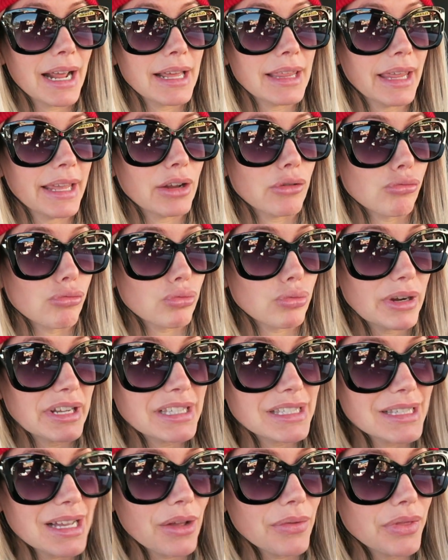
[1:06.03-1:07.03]
I like
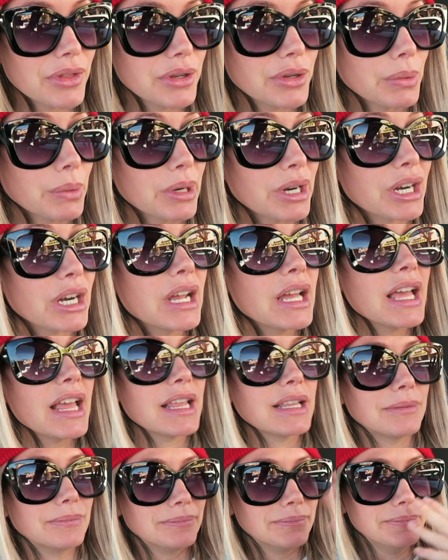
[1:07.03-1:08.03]
raced out the door
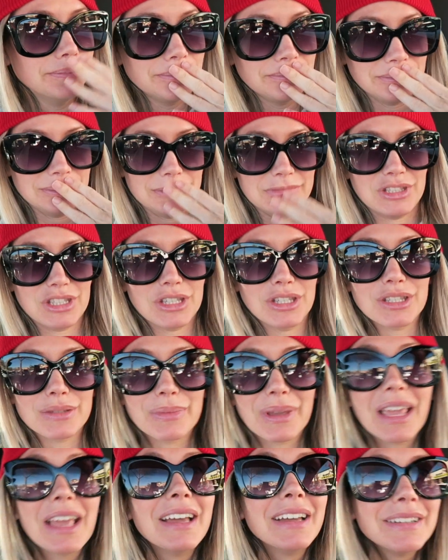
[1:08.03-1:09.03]
excuse
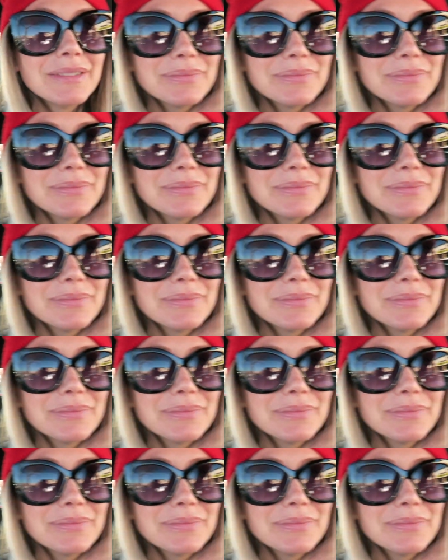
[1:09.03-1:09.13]
me,